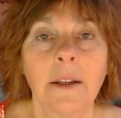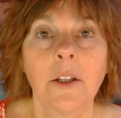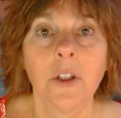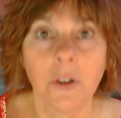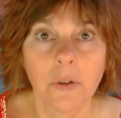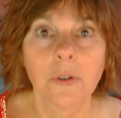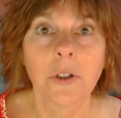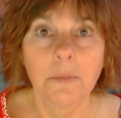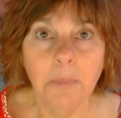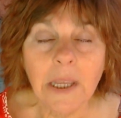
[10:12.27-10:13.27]

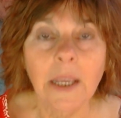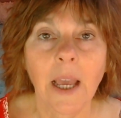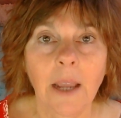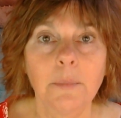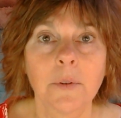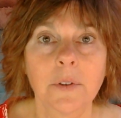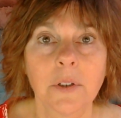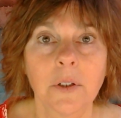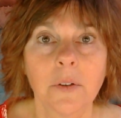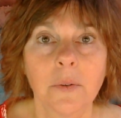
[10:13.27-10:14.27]
you'll be able
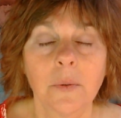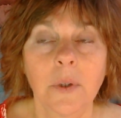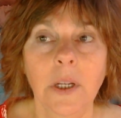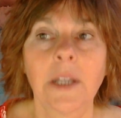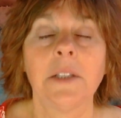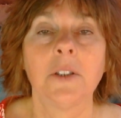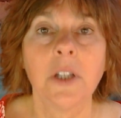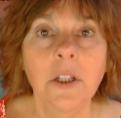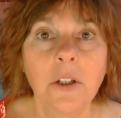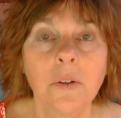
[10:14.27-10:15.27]
to
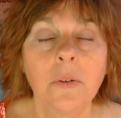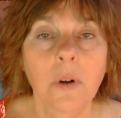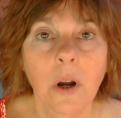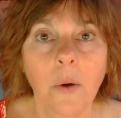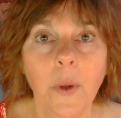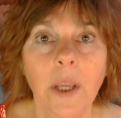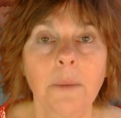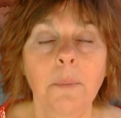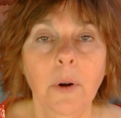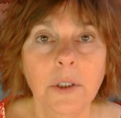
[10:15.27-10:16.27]
continue
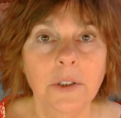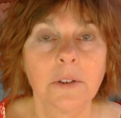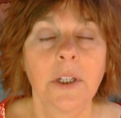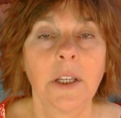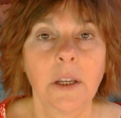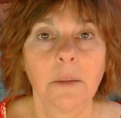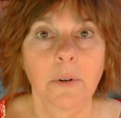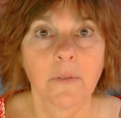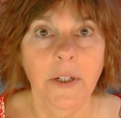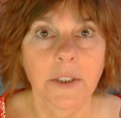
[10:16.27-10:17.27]
growing personally and
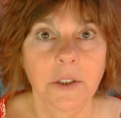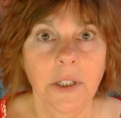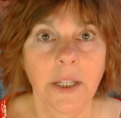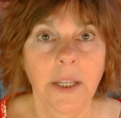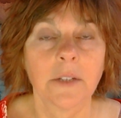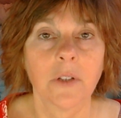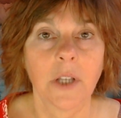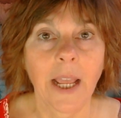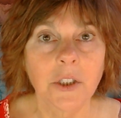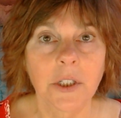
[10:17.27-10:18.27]
professionally as an
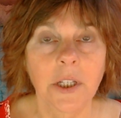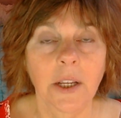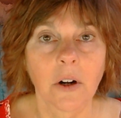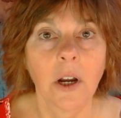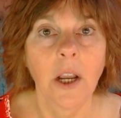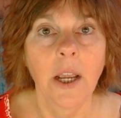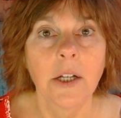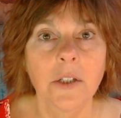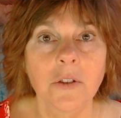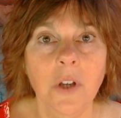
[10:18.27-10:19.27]
educator.
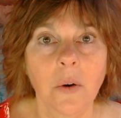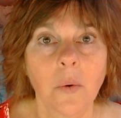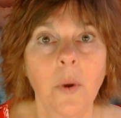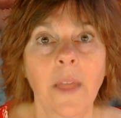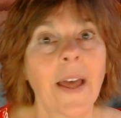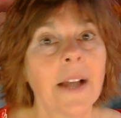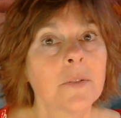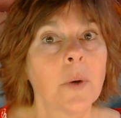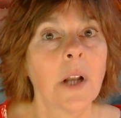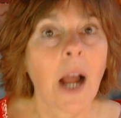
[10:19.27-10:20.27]
So that's
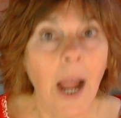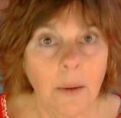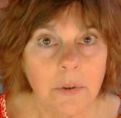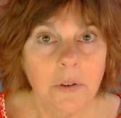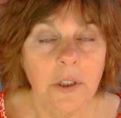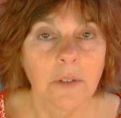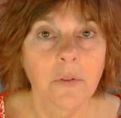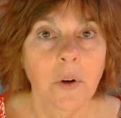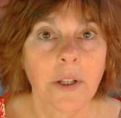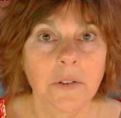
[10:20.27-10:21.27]
what I was looking
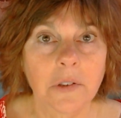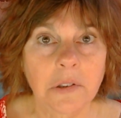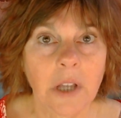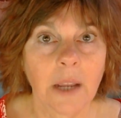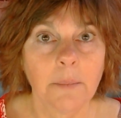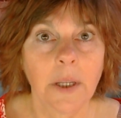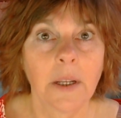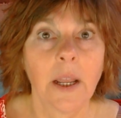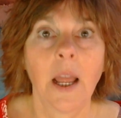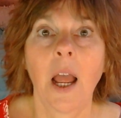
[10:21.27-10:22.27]
for in this assignment.
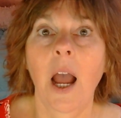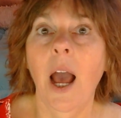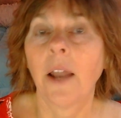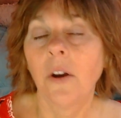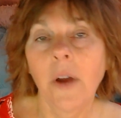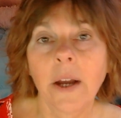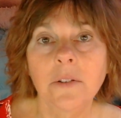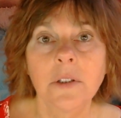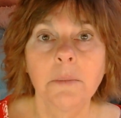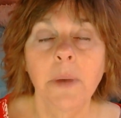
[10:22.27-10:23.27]
I know how
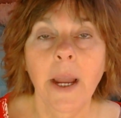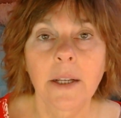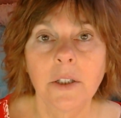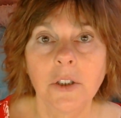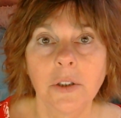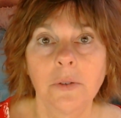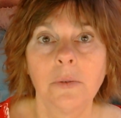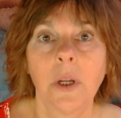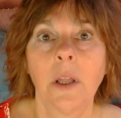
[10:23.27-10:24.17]
it's impacted you,